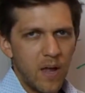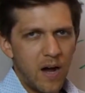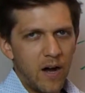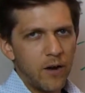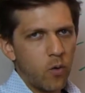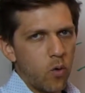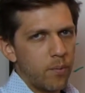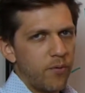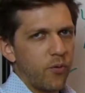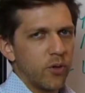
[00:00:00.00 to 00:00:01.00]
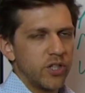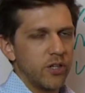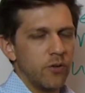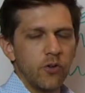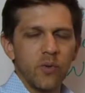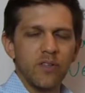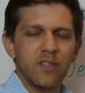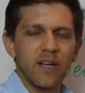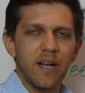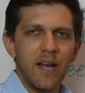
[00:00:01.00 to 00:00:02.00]
On or before January
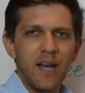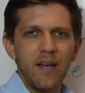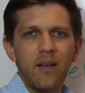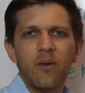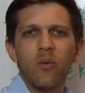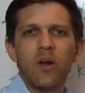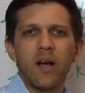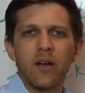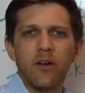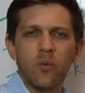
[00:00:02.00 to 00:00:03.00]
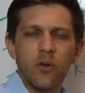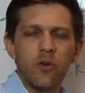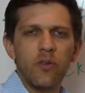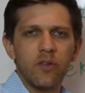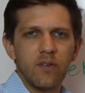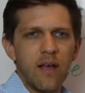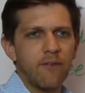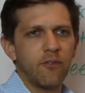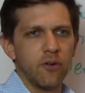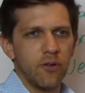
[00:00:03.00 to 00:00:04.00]
22nd, hey, we're not going to renew this
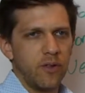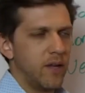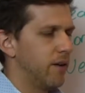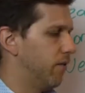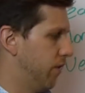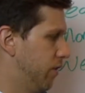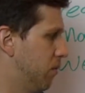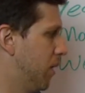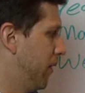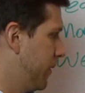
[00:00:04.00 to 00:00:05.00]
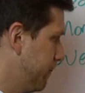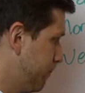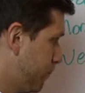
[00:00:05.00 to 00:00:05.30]
after the end of this month.